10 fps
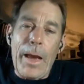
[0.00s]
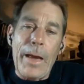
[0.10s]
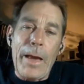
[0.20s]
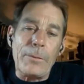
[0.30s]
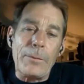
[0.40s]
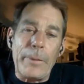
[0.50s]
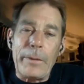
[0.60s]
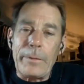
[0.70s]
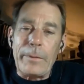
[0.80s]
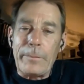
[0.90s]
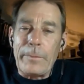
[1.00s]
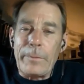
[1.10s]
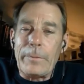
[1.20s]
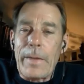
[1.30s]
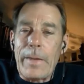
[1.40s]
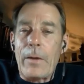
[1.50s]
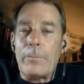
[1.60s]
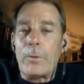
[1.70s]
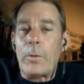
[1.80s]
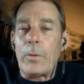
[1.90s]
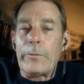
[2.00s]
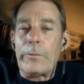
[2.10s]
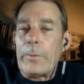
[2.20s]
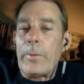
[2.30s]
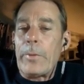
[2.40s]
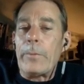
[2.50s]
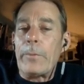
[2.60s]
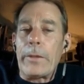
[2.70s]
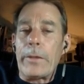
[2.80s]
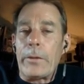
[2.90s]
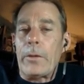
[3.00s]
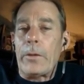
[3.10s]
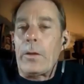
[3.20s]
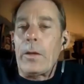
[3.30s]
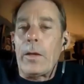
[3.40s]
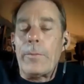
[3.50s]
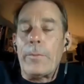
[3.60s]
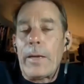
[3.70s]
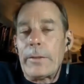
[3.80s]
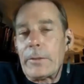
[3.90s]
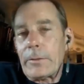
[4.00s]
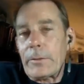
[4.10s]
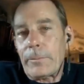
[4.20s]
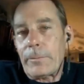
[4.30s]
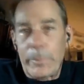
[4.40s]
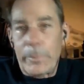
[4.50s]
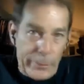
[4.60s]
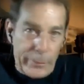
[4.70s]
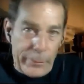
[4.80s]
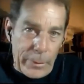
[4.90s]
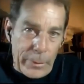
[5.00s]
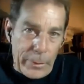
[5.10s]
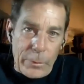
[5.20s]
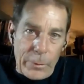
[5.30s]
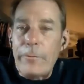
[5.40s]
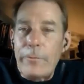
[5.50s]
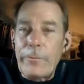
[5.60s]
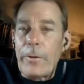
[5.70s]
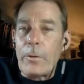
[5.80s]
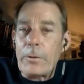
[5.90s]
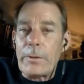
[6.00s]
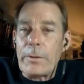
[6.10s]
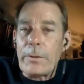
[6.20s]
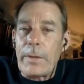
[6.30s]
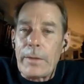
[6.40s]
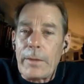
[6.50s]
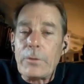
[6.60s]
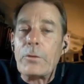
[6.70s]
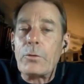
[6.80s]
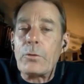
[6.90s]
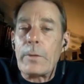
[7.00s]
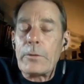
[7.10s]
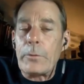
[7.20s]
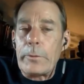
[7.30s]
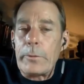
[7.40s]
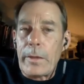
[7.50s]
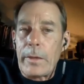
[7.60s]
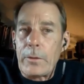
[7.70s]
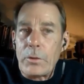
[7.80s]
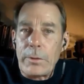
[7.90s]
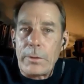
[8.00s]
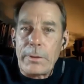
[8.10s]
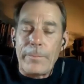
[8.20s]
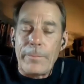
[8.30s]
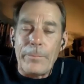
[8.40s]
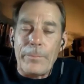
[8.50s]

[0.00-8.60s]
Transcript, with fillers: has been now going very public about his belief in UFOs and extraterrestrial intelligence. And,